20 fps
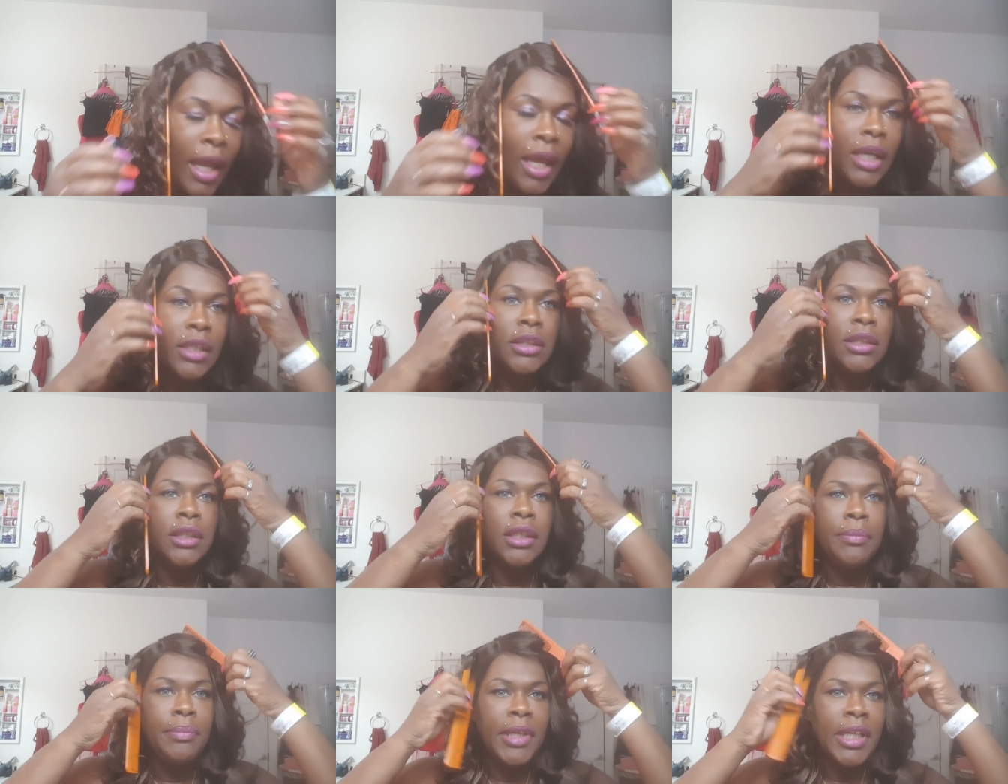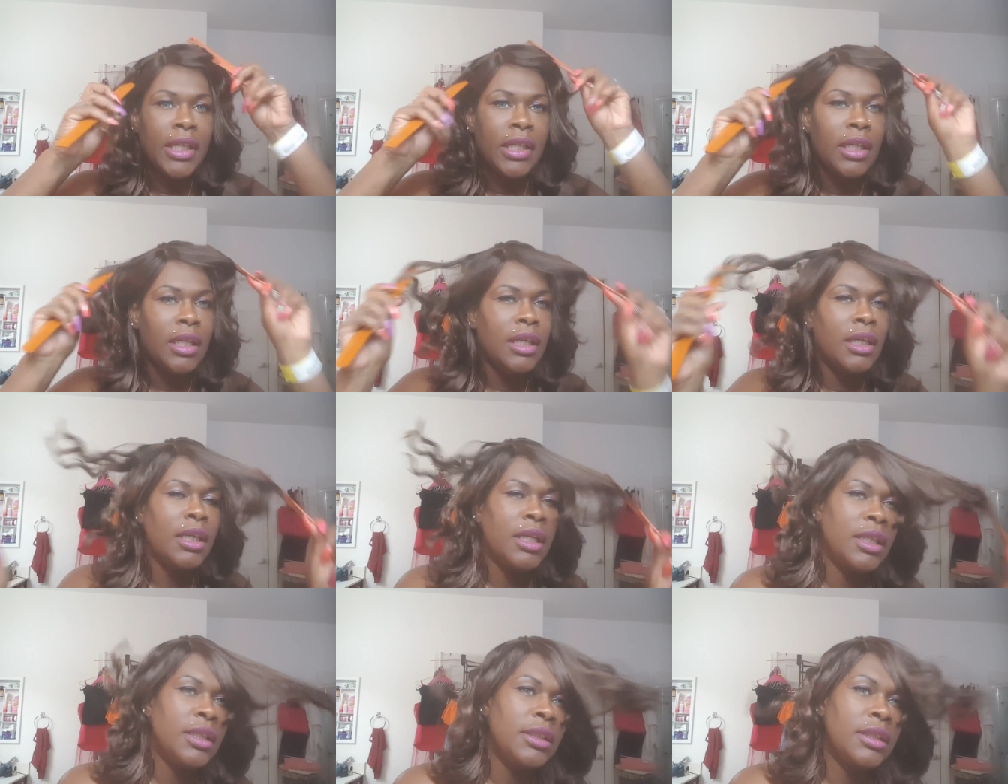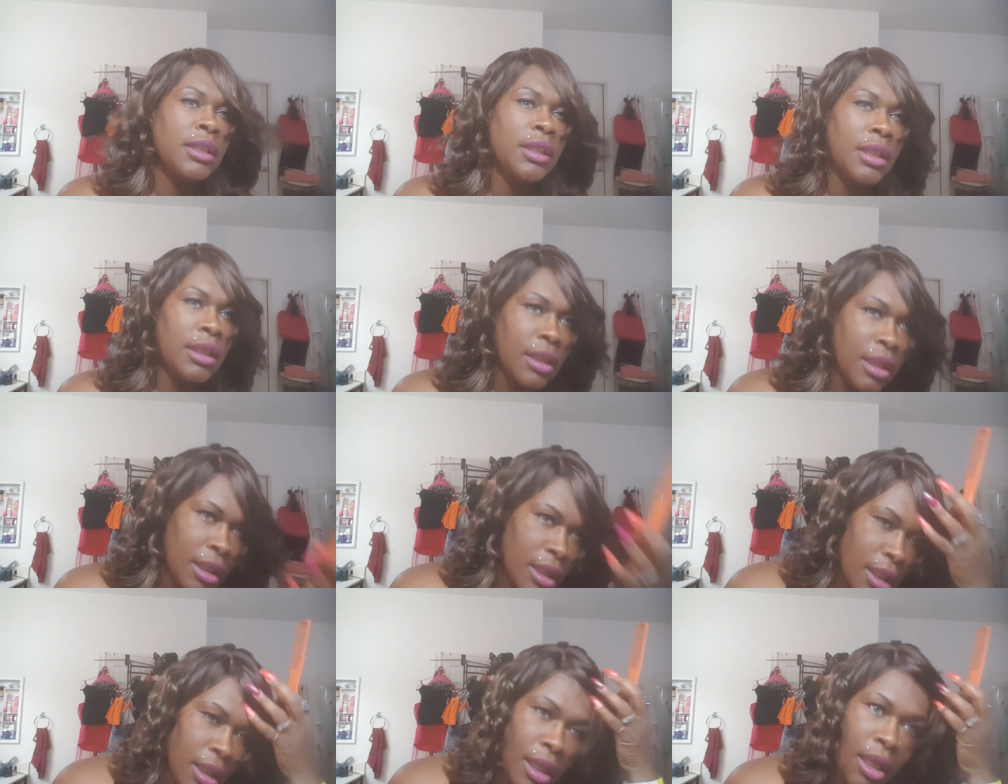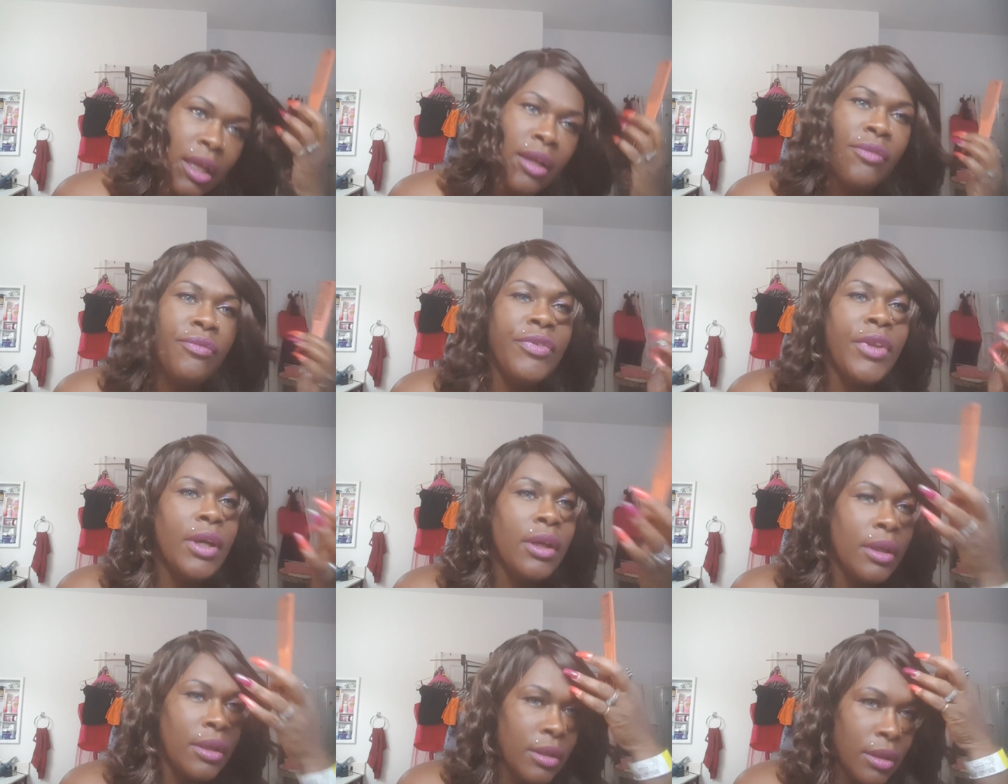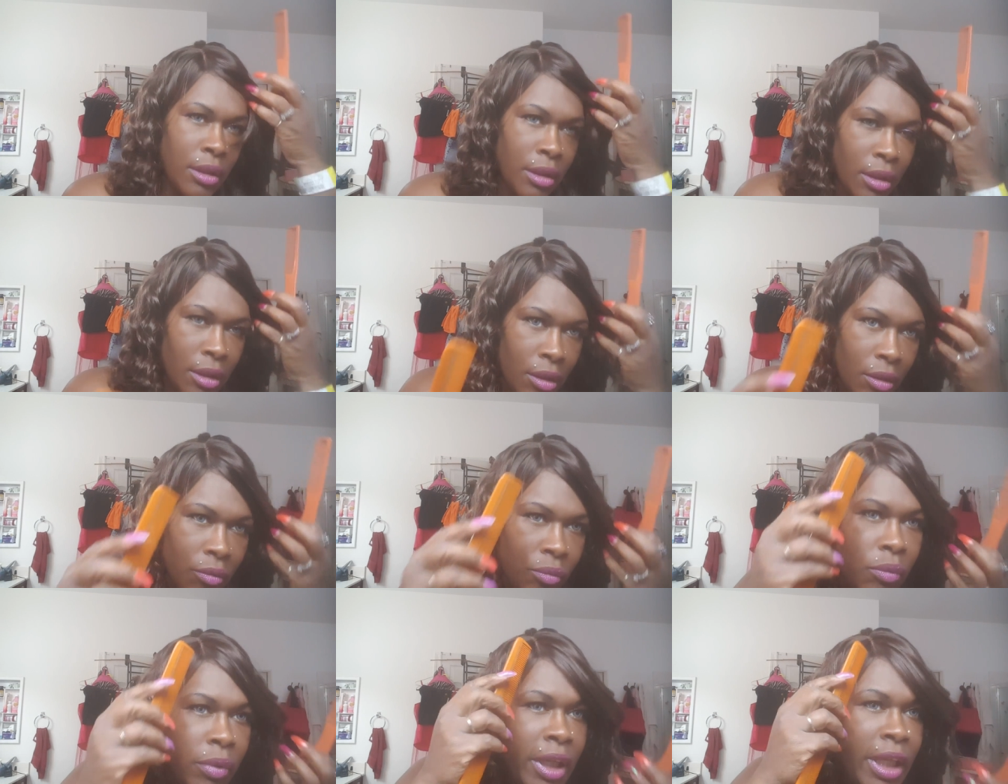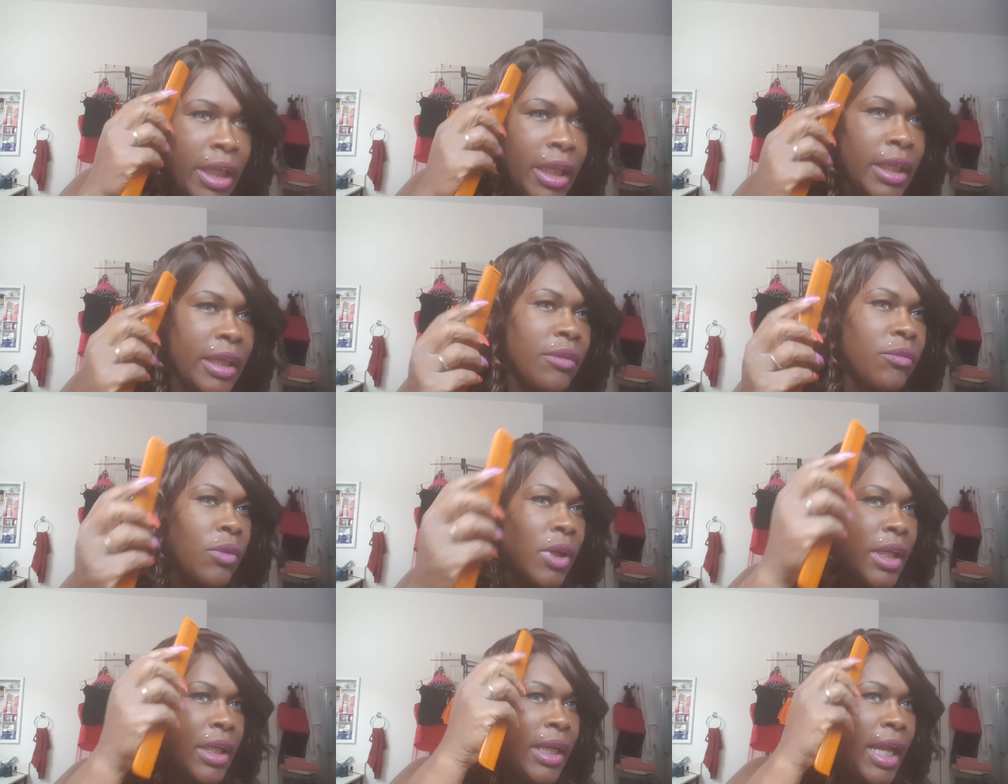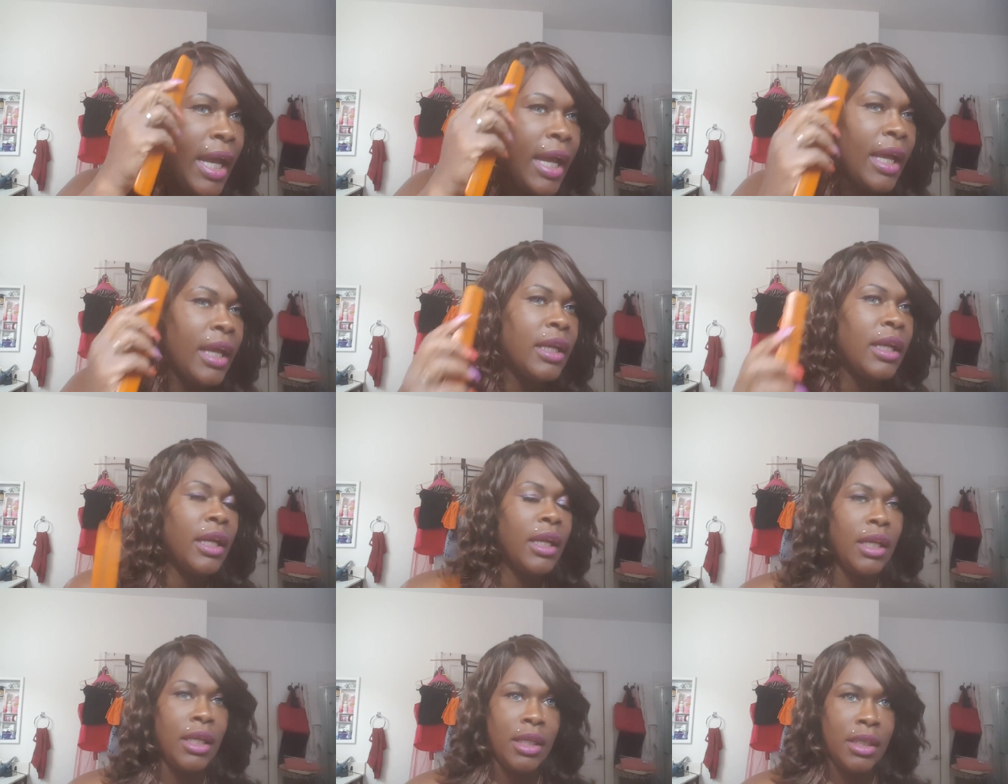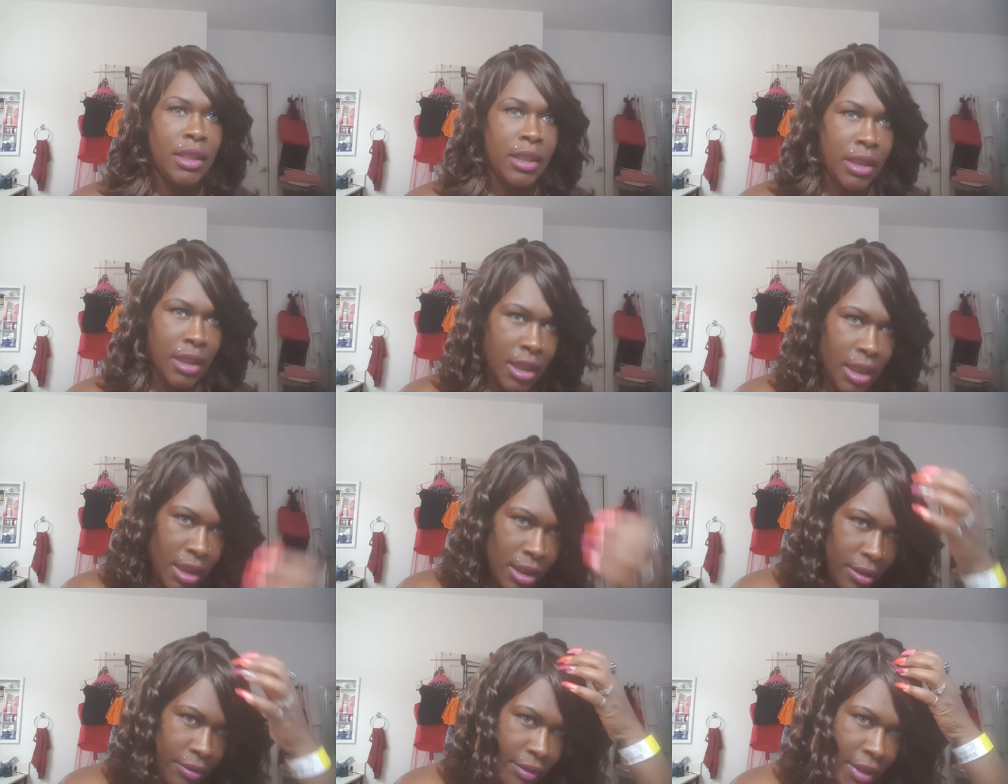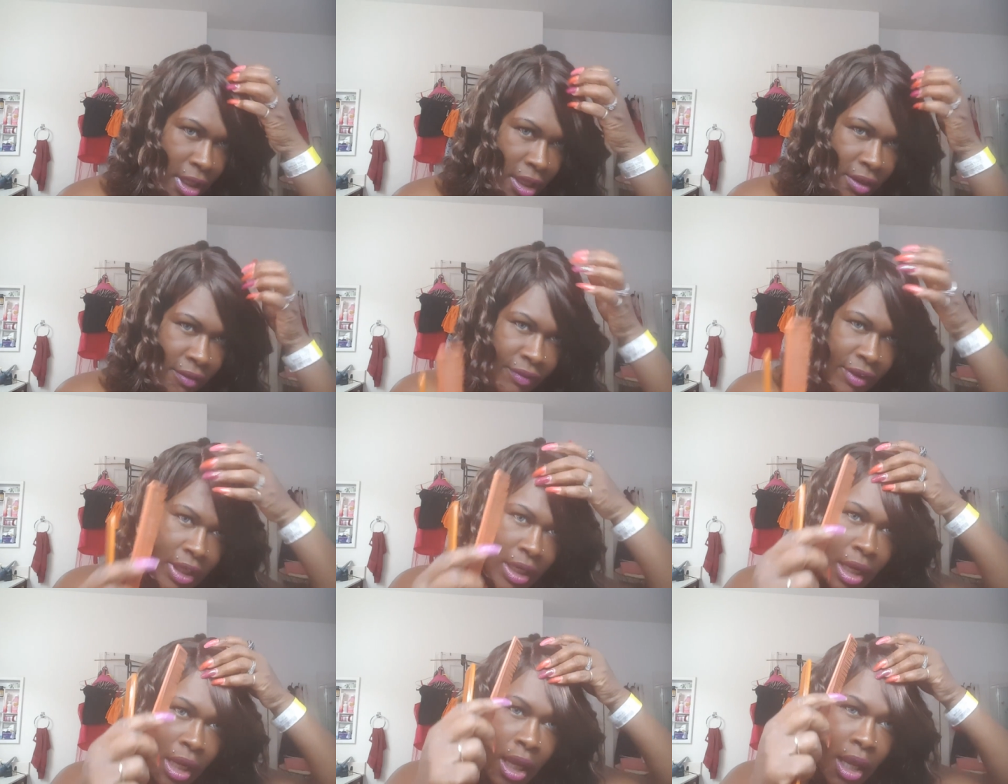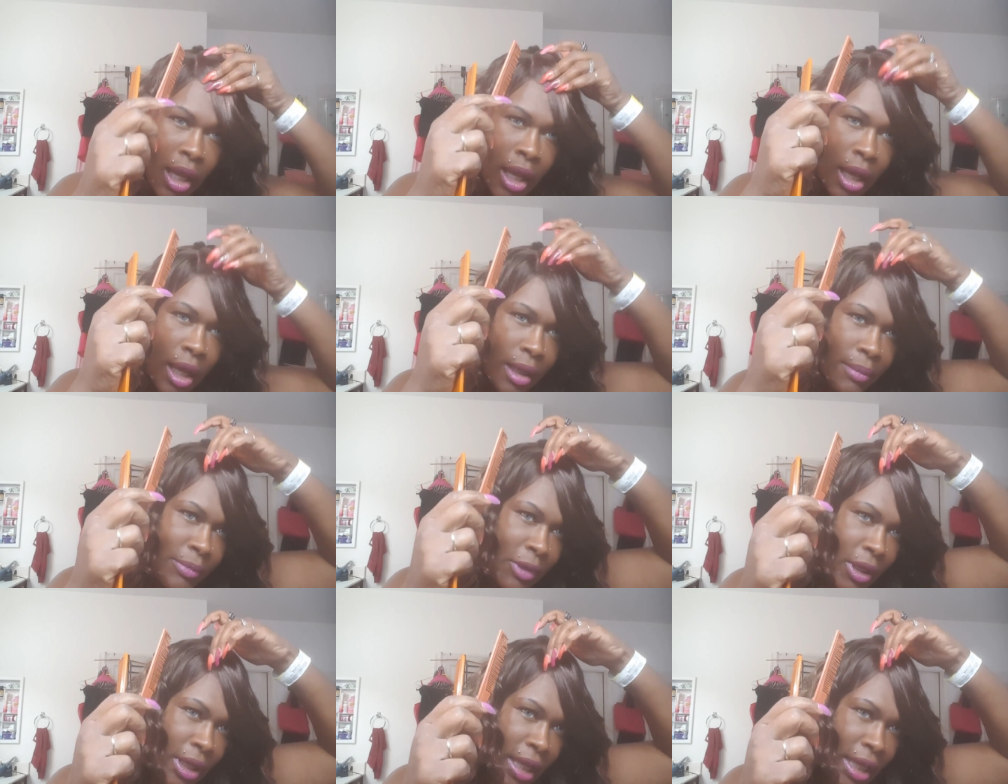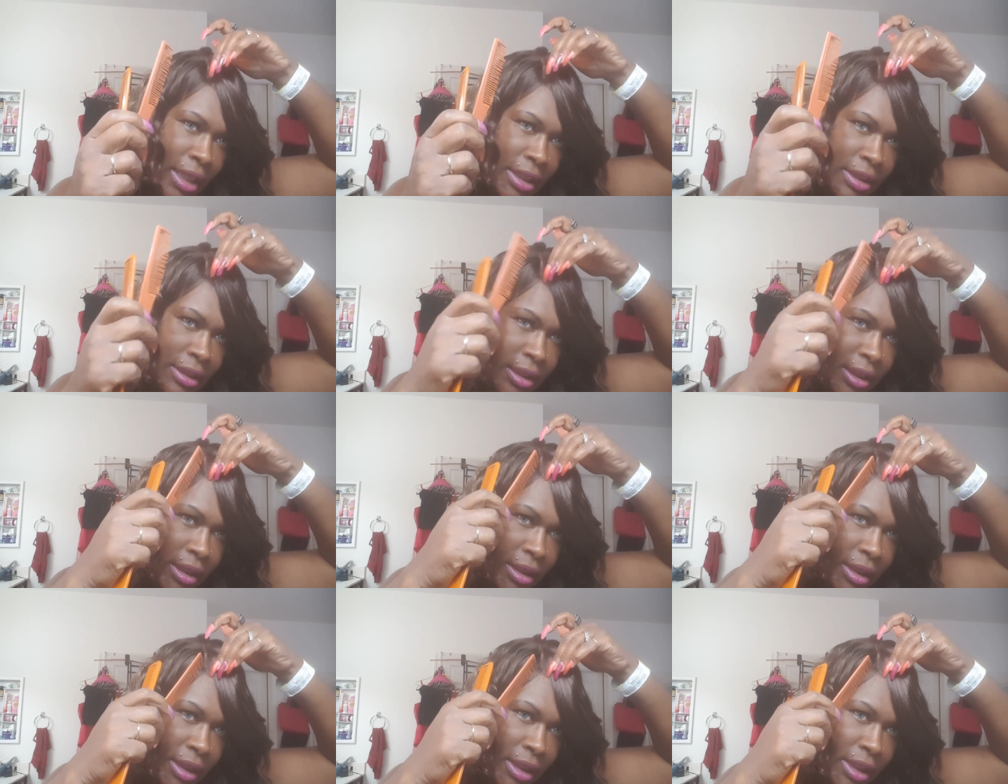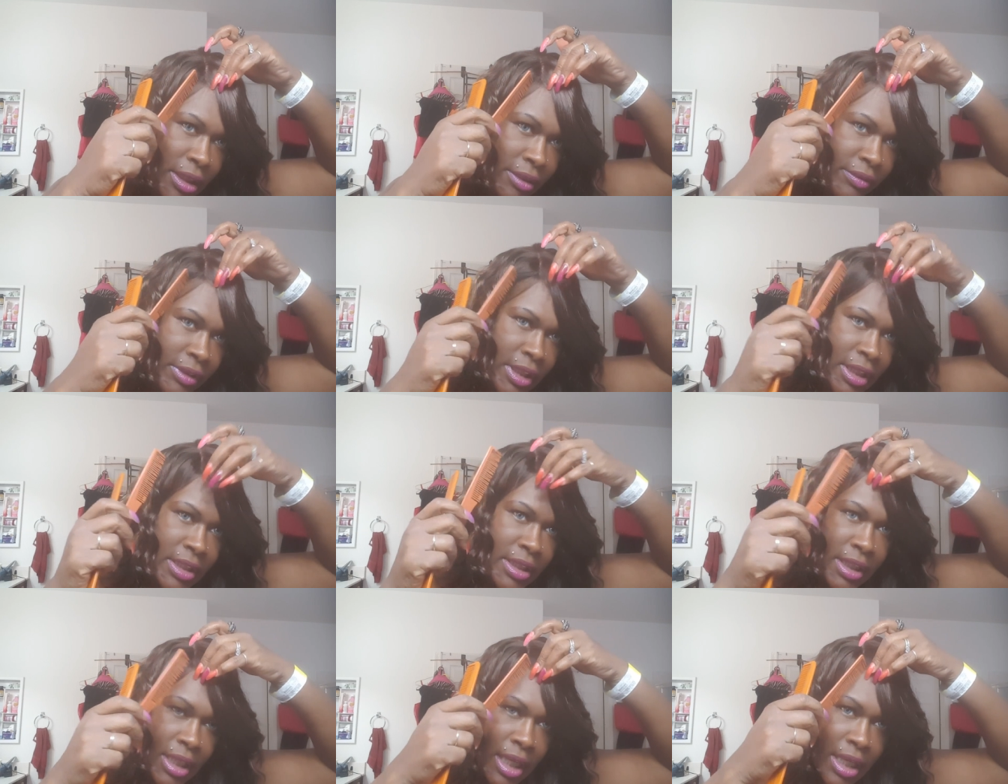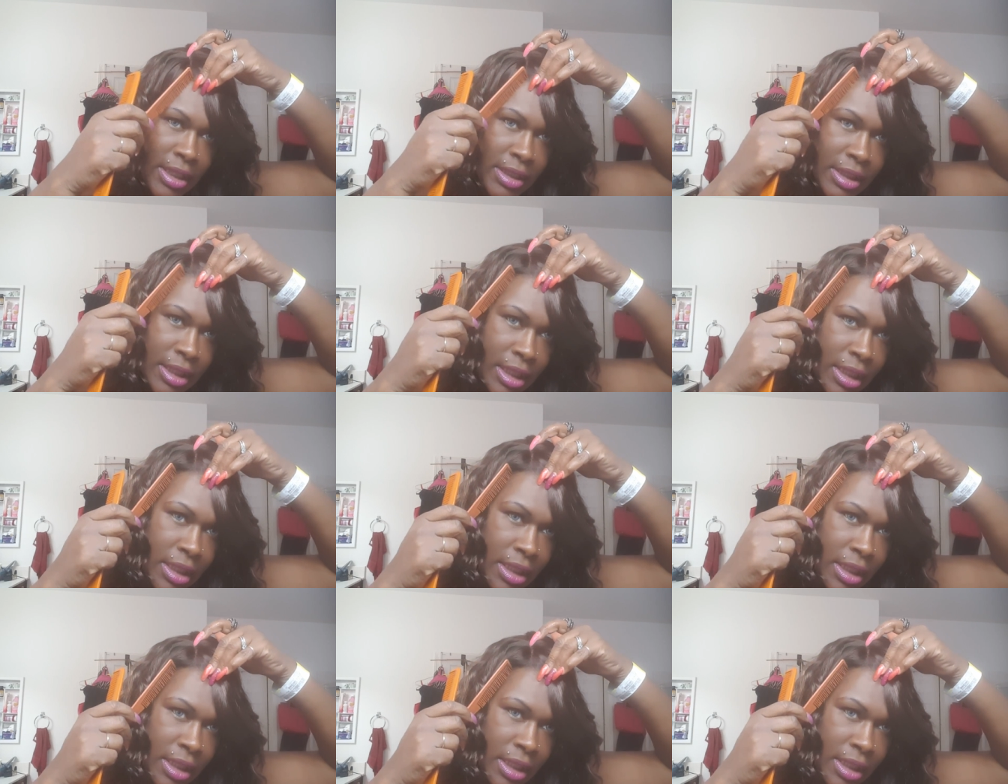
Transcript: actually because of the wig and whatnot and the color of it, I'm going to actually leave this as